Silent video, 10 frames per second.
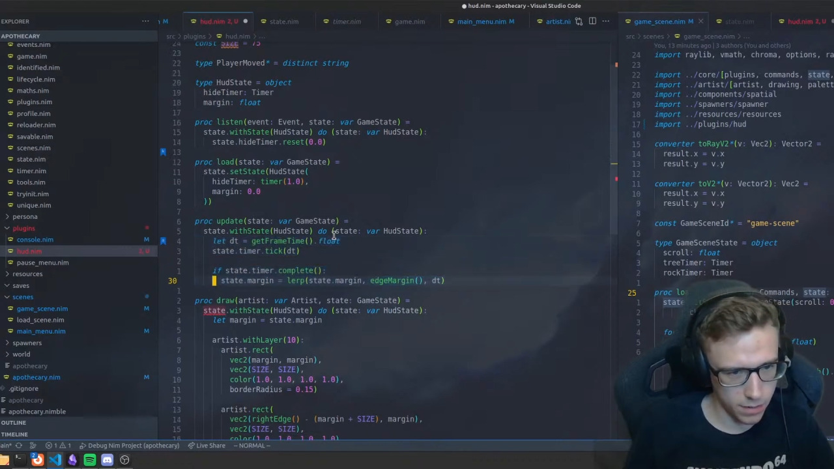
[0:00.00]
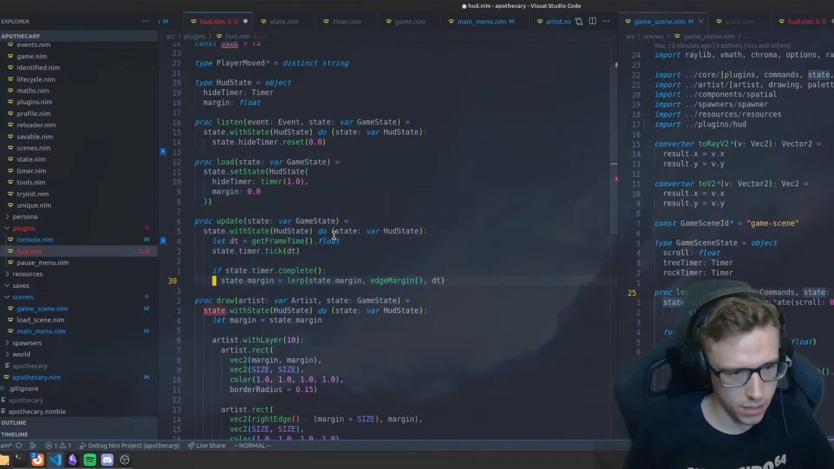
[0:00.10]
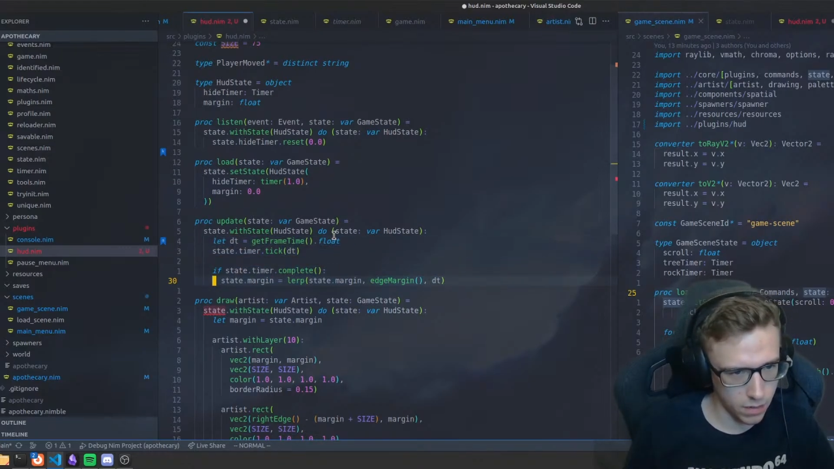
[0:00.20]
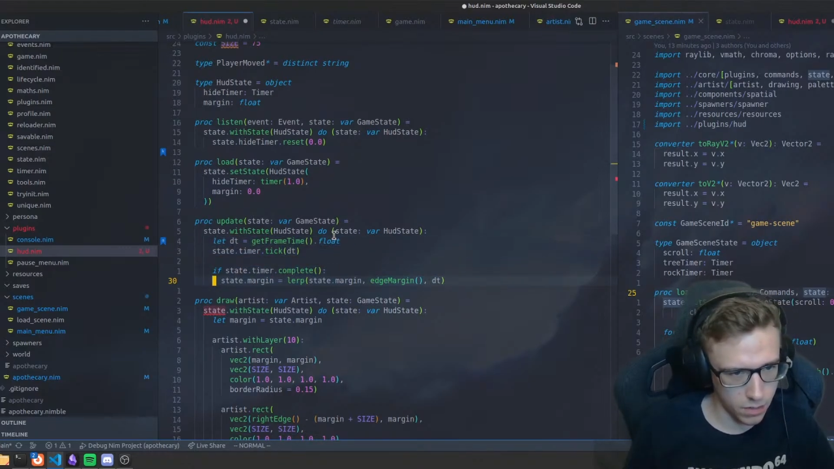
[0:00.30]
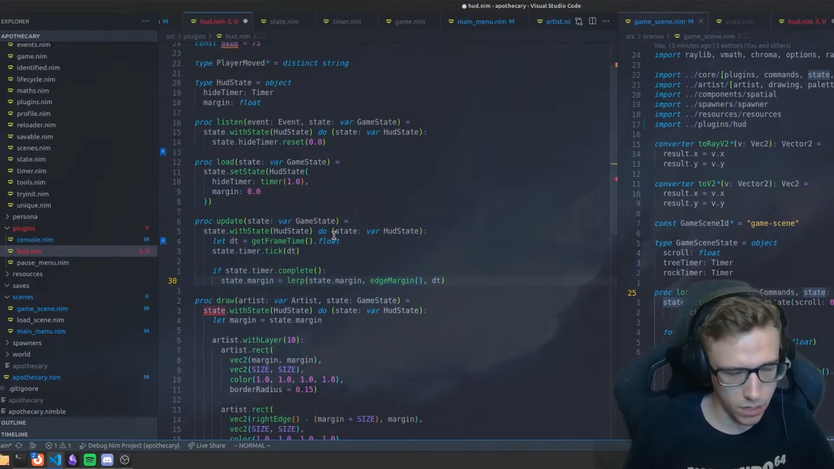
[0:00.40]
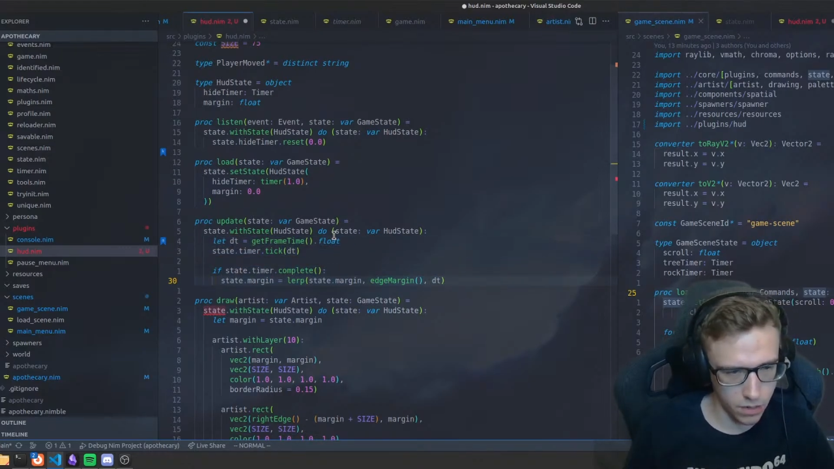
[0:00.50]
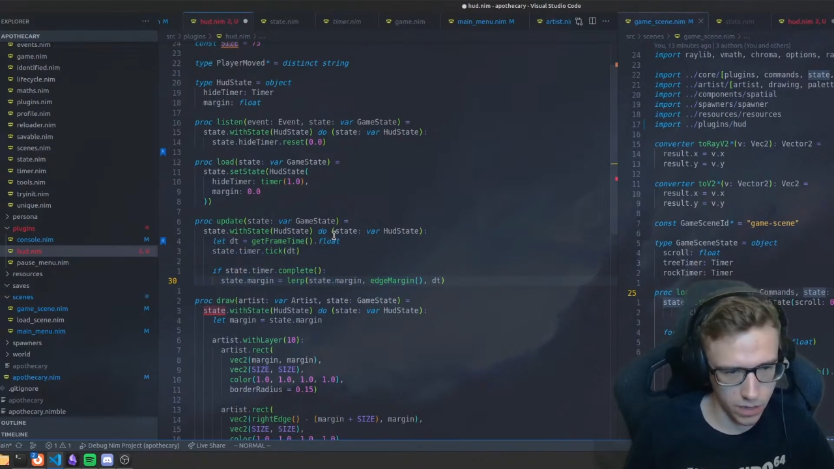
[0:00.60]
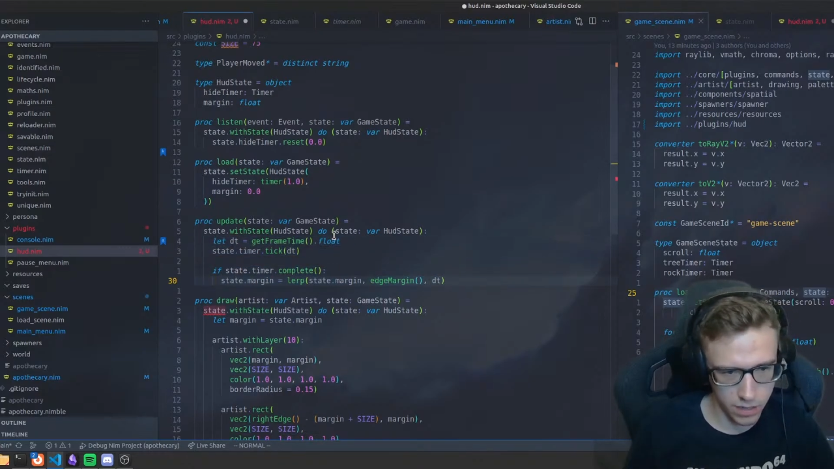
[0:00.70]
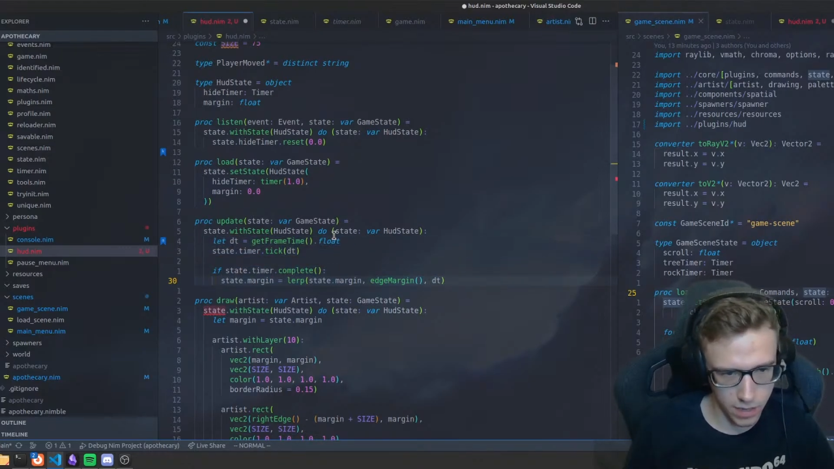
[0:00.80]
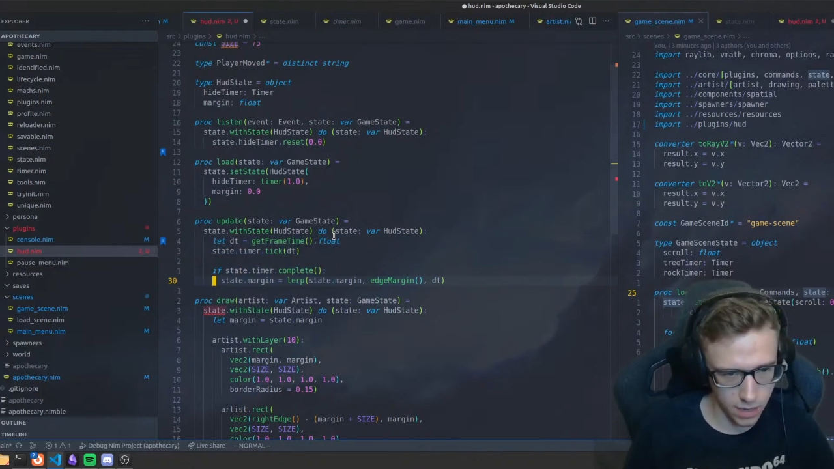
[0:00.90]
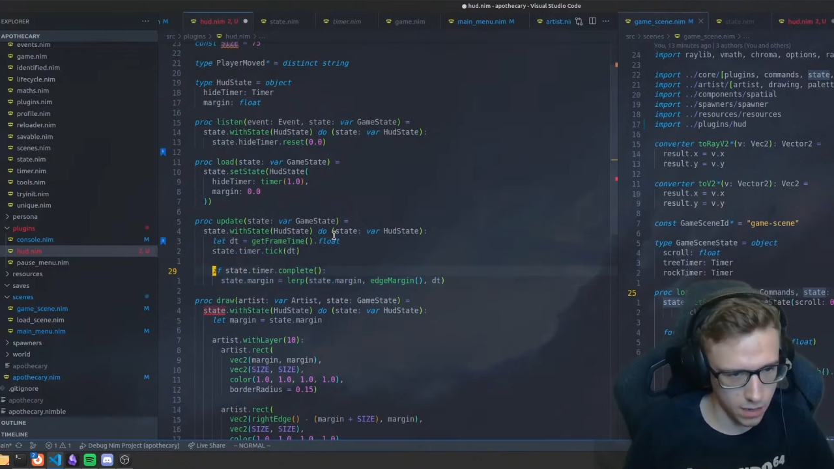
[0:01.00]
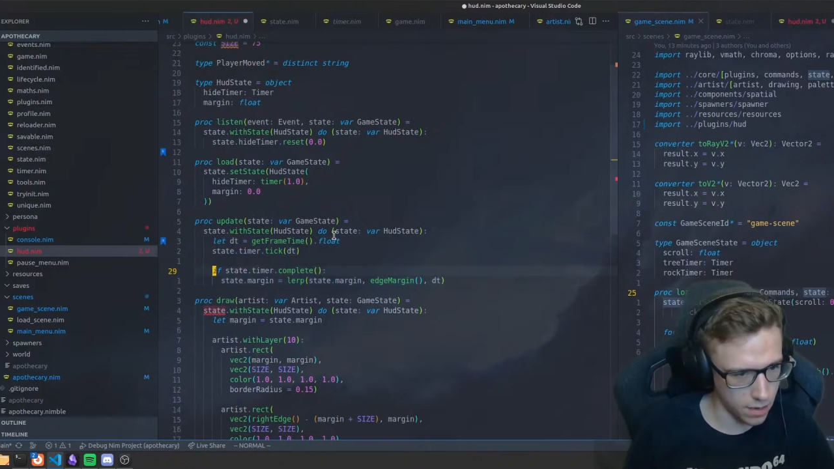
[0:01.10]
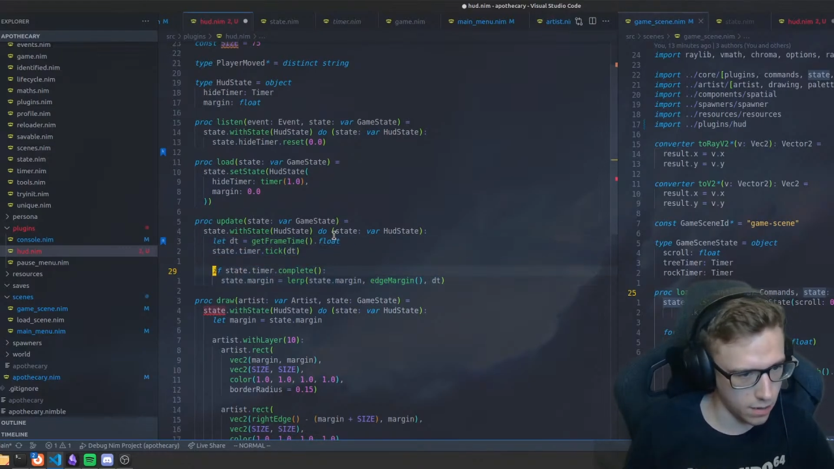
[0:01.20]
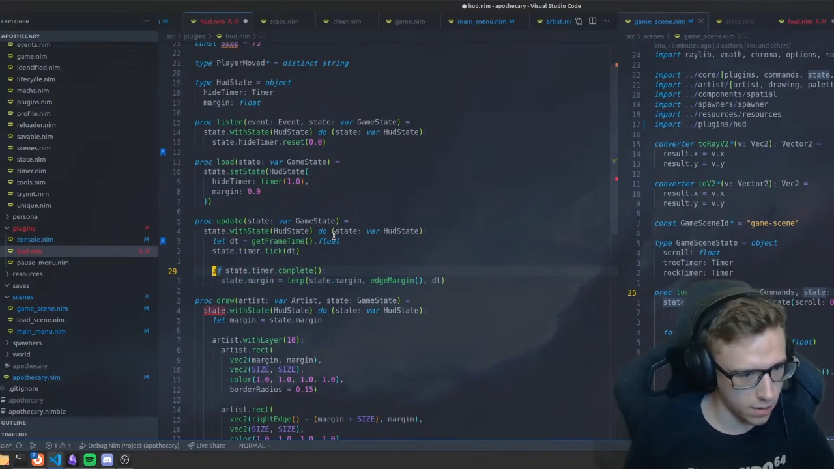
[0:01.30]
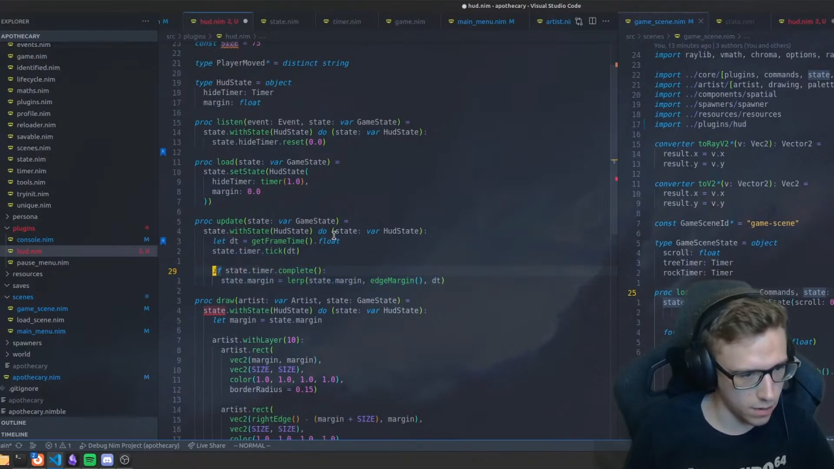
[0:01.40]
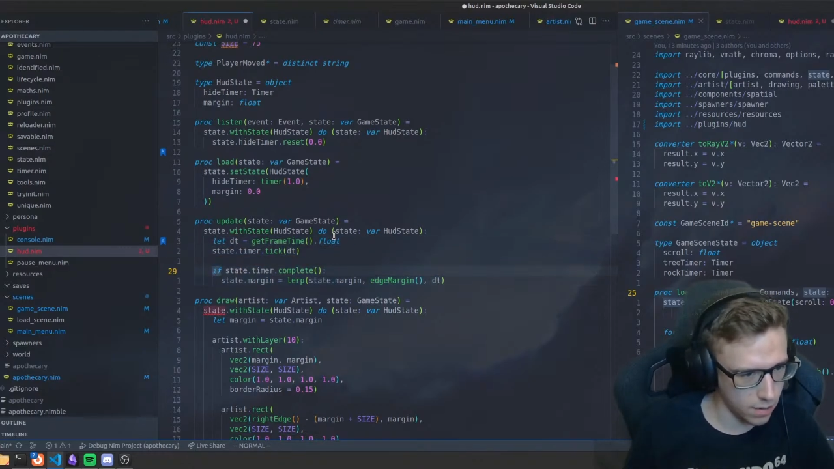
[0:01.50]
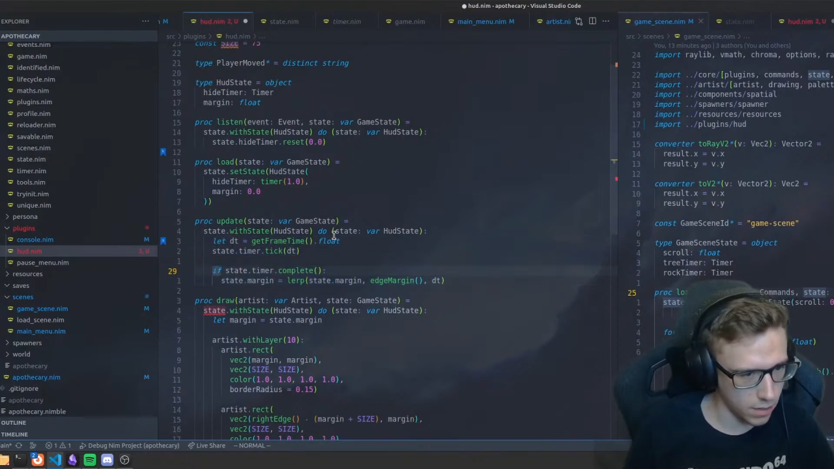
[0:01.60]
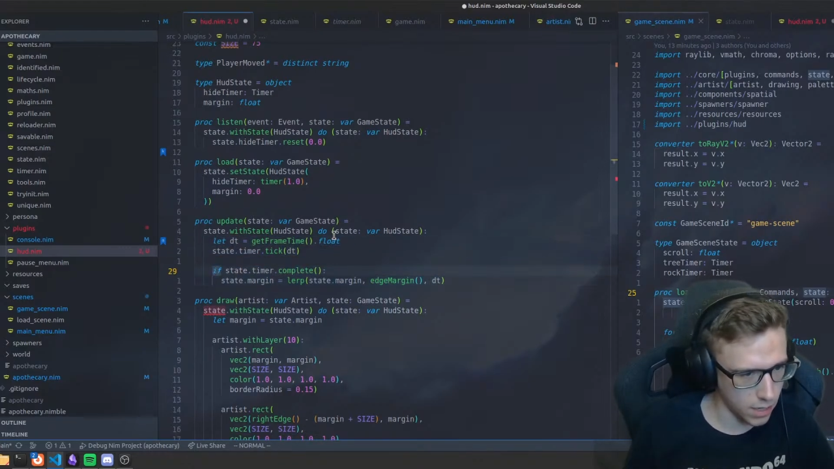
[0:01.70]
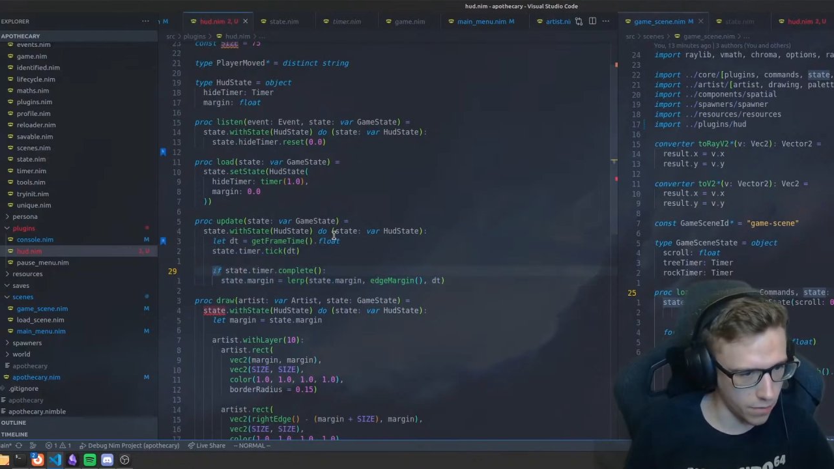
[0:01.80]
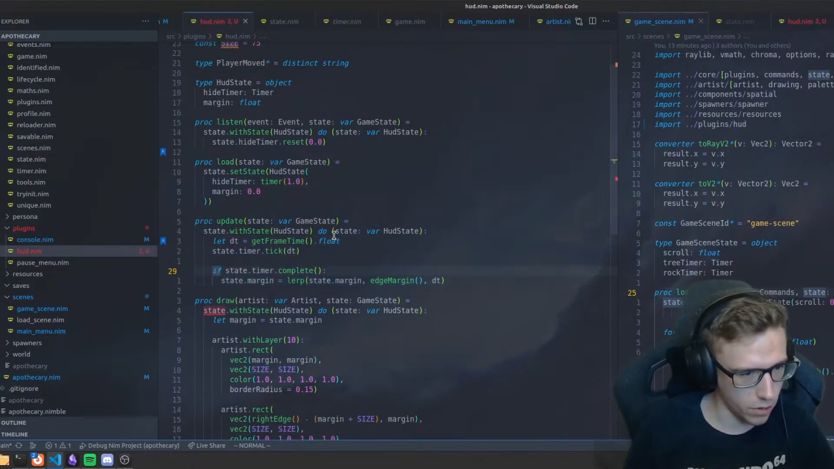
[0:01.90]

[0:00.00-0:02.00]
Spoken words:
If so, it's kind of